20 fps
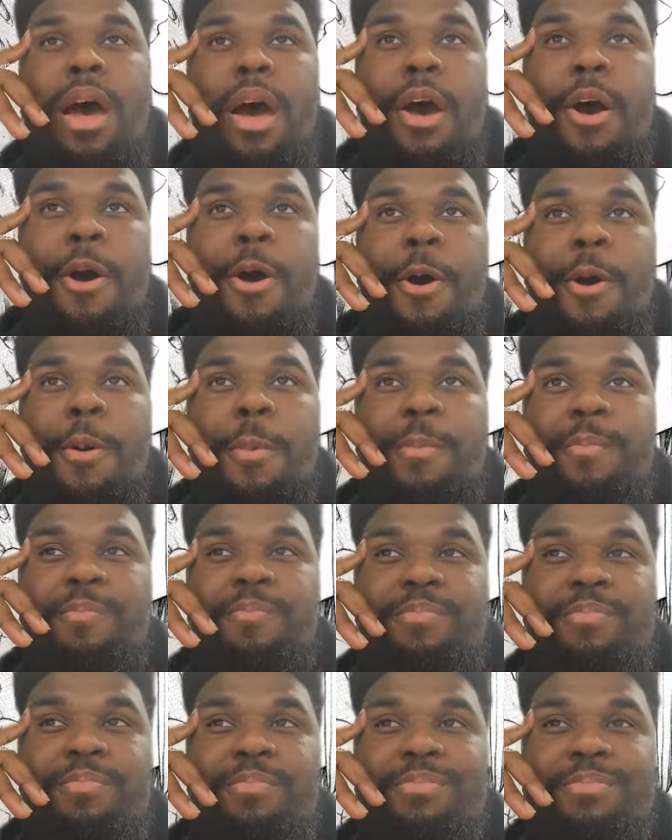
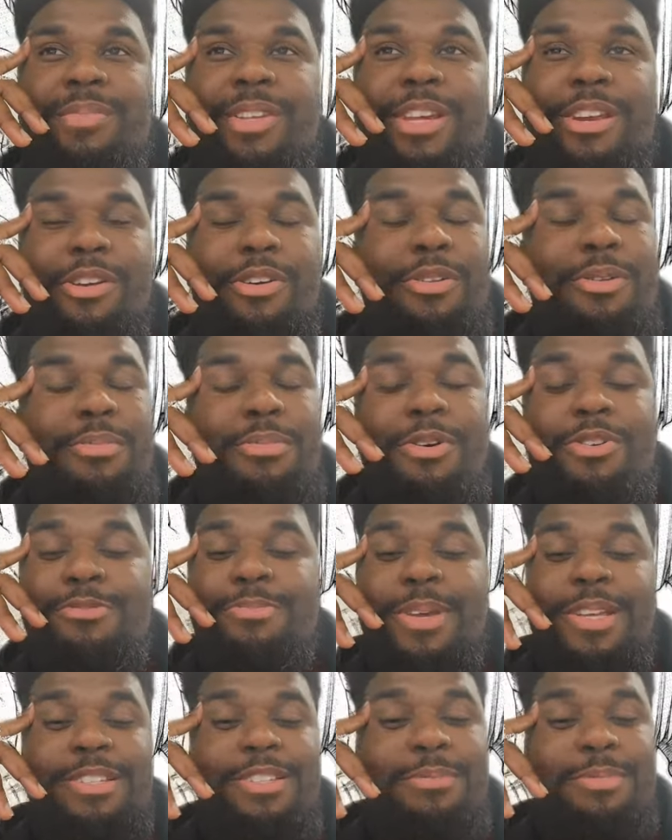Um, you know, the
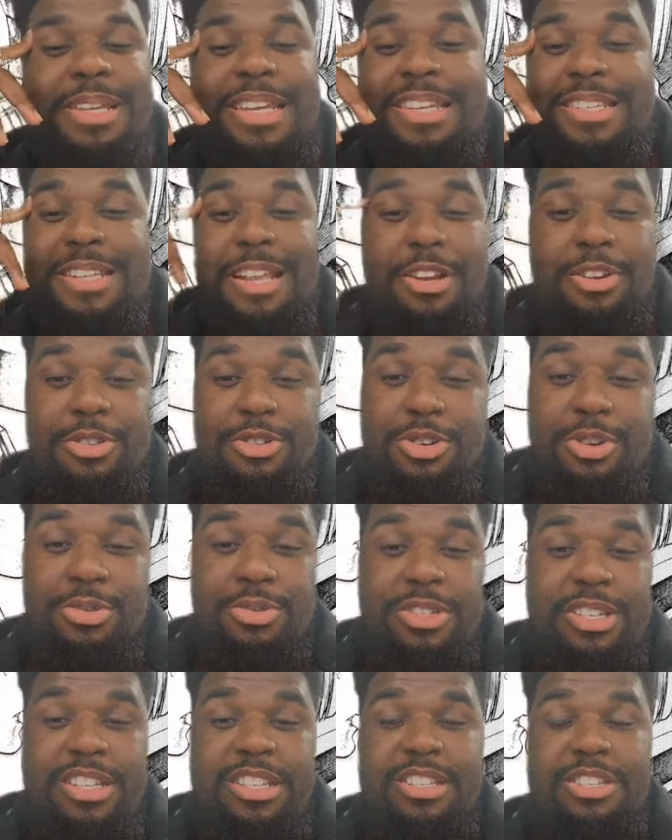most messed up thing is that there's
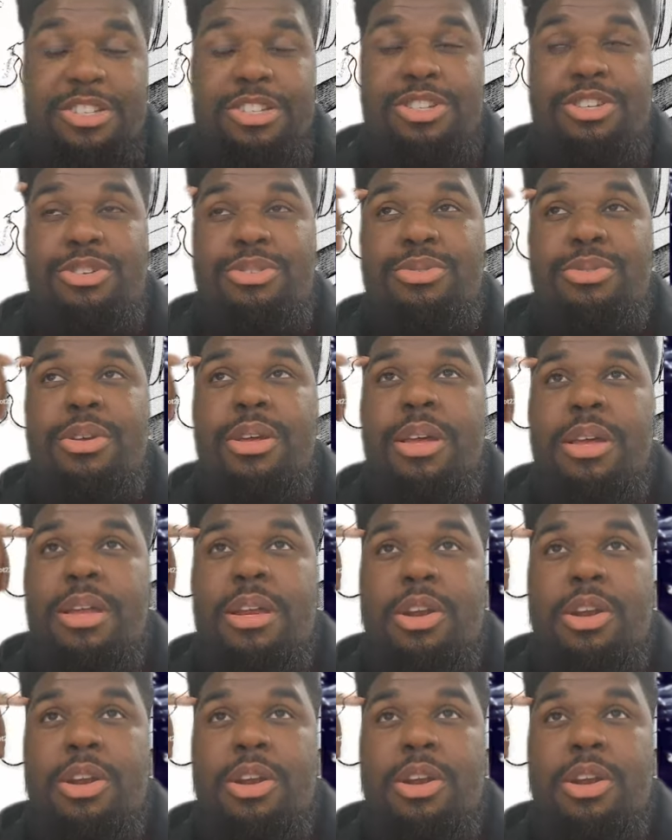no season two.